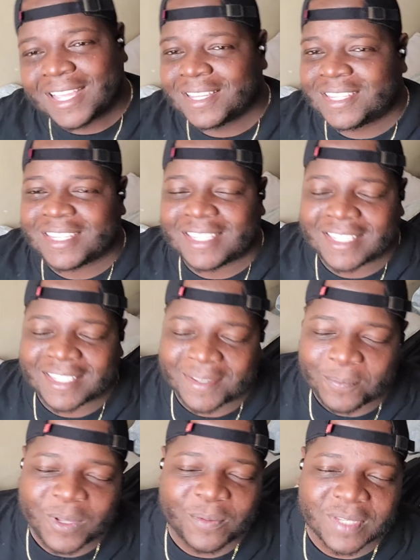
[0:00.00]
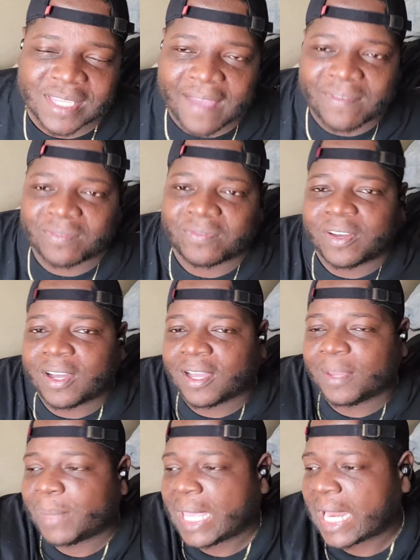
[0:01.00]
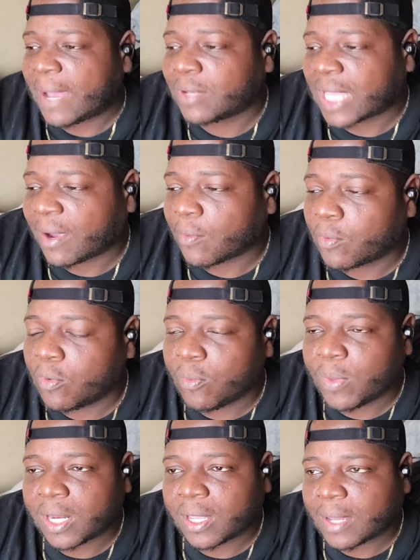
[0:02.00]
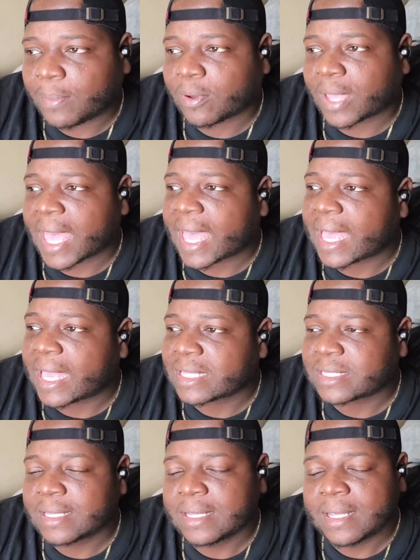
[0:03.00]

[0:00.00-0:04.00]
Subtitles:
Just, we was having fun, man. I roomed with a couple guys.